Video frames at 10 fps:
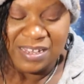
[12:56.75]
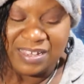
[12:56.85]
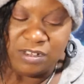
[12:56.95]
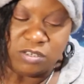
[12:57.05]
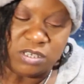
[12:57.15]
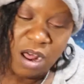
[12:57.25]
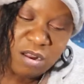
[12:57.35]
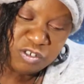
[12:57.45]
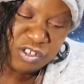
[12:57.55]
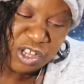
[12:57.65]
like there's
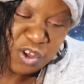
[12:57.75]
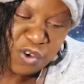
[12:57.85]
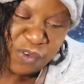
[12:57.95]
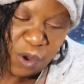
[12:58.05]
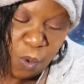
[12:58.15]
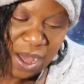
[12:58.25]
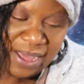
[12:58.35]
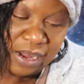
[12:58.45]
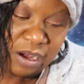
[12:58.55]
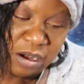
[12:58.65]
knowledge that you've
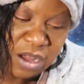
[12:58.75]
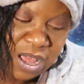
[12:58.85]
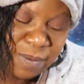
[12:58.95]
acquired,